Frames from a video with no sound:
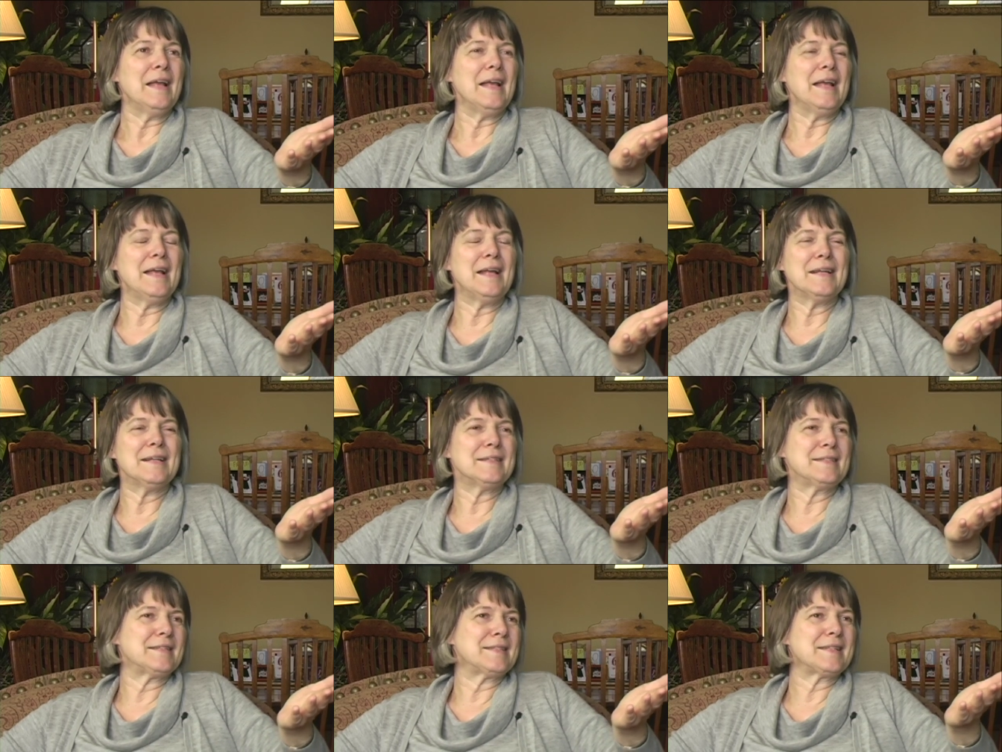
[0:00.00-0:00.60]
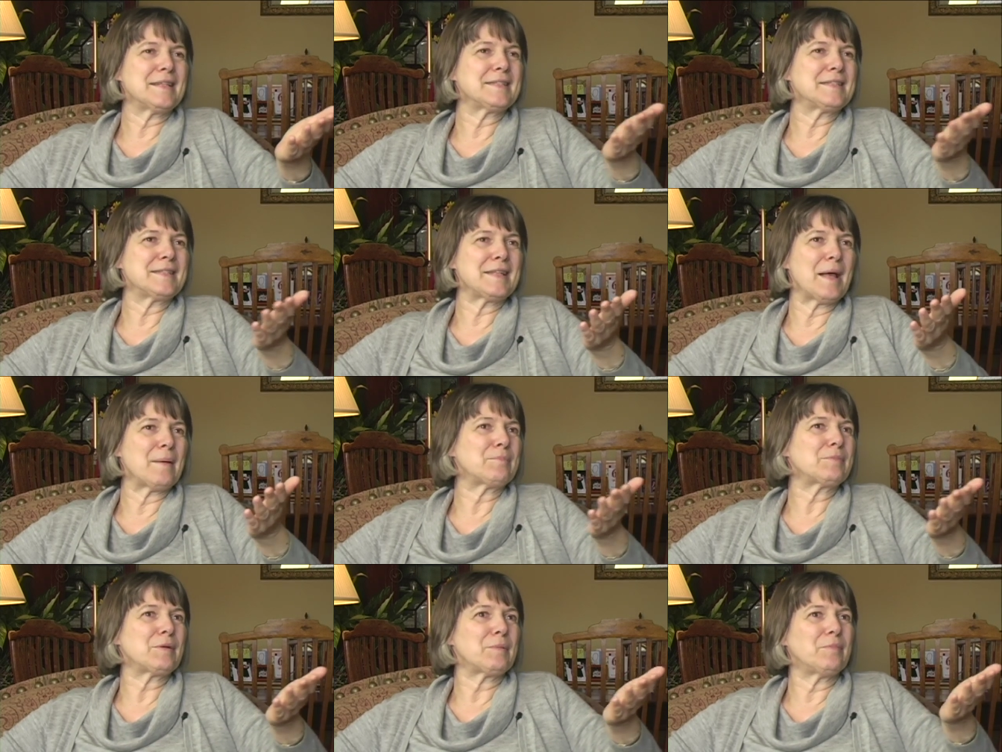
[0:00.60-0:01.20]
is
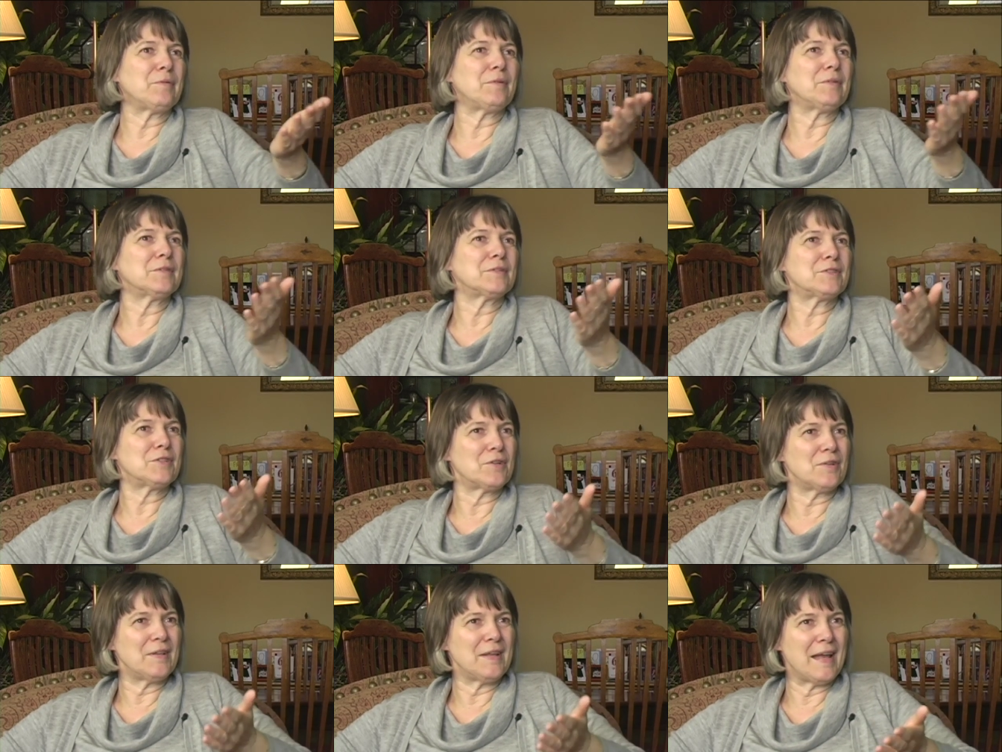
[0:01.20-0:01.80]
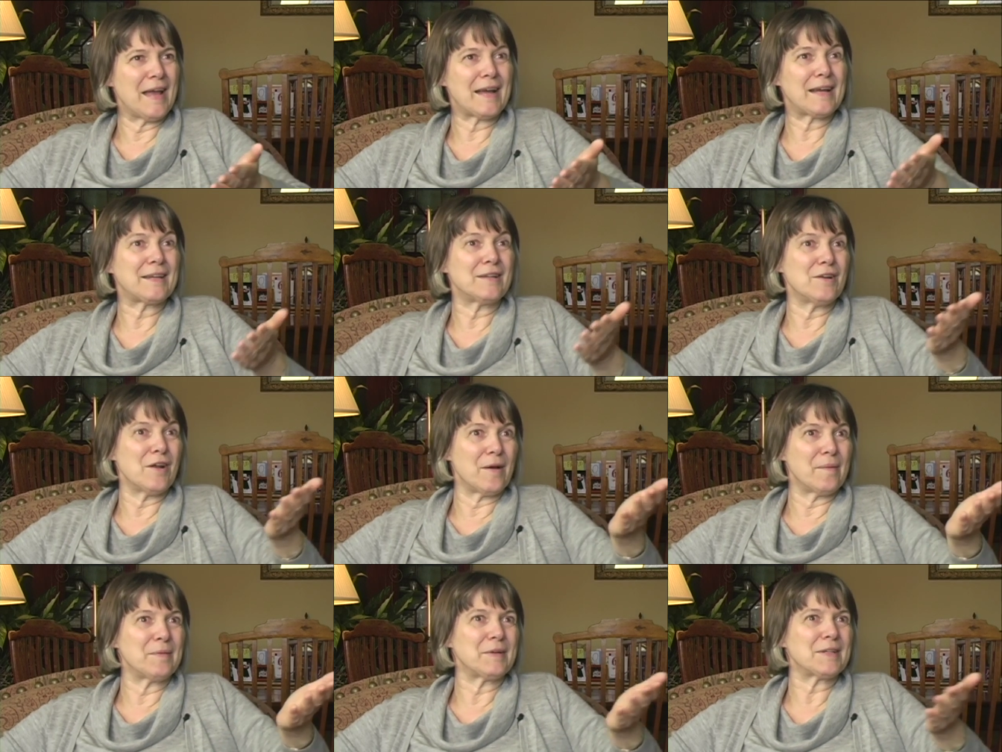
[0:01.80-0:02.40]
susceptible to the
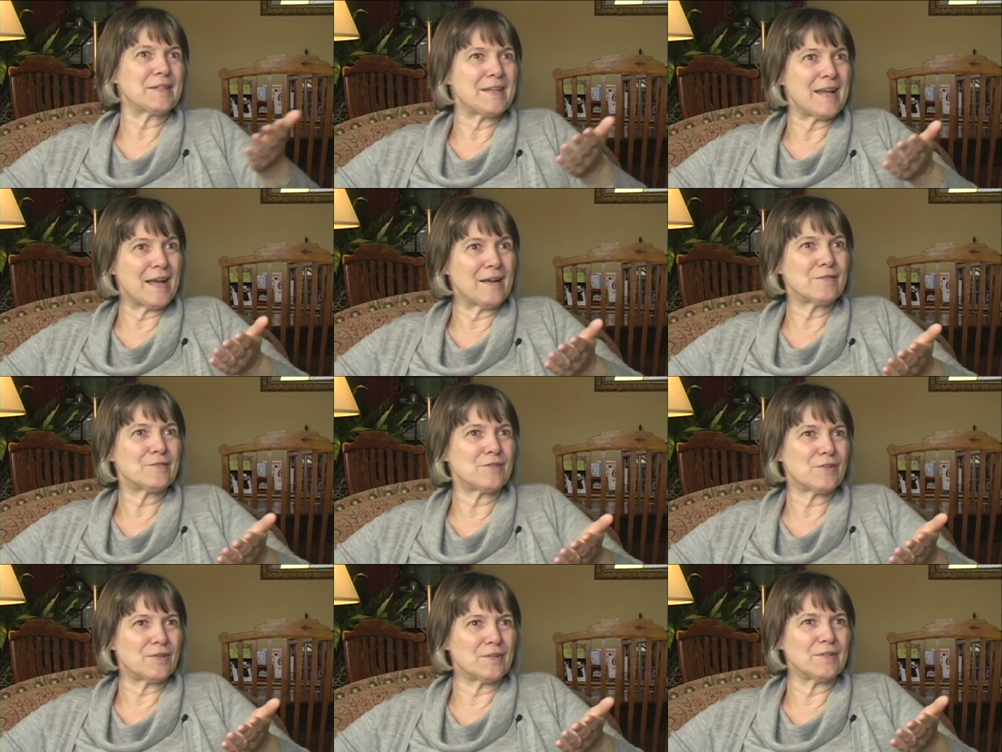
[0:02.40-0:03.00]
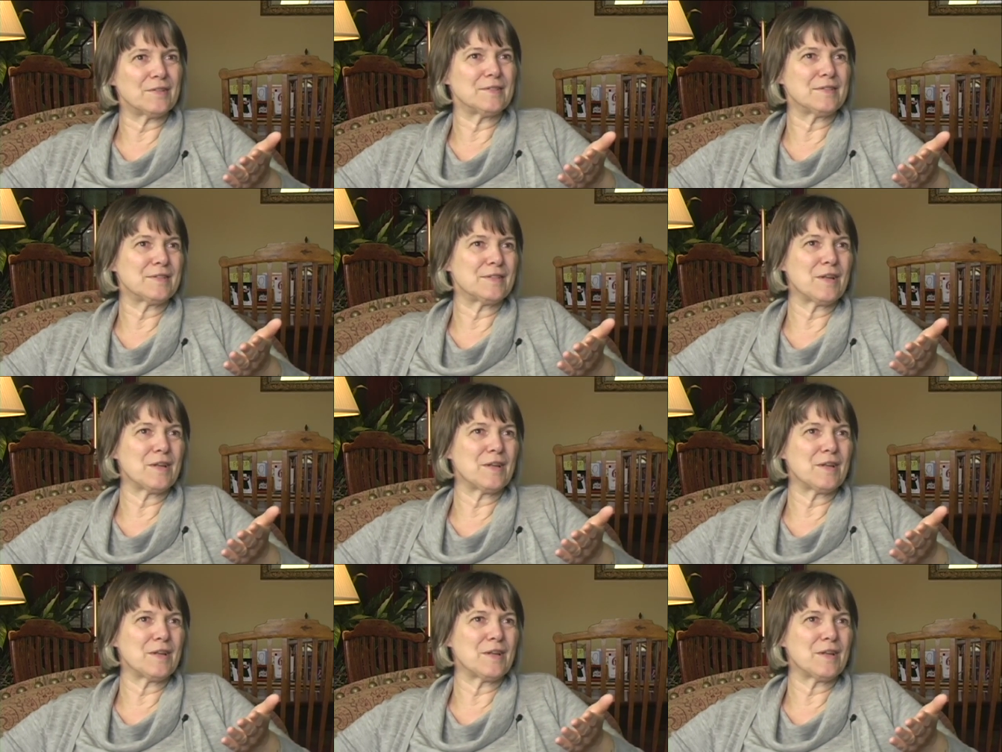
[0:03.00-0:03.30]
economic downturn.